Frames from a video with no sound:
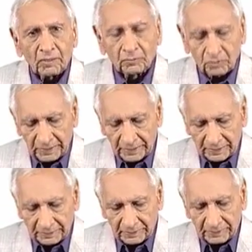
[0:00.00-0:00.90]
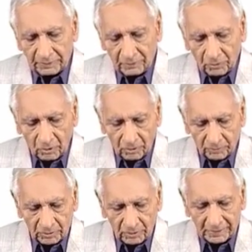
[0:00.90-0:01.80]
So these
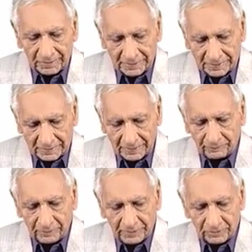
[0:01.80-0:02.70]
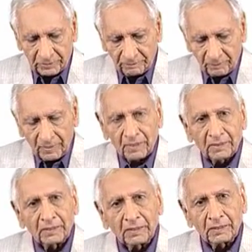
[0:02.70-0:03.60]
norms are established
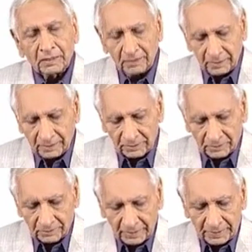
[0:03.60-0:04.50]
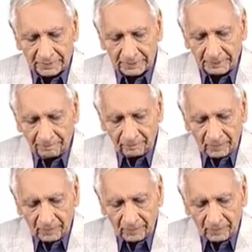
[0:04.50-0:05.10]
in the society,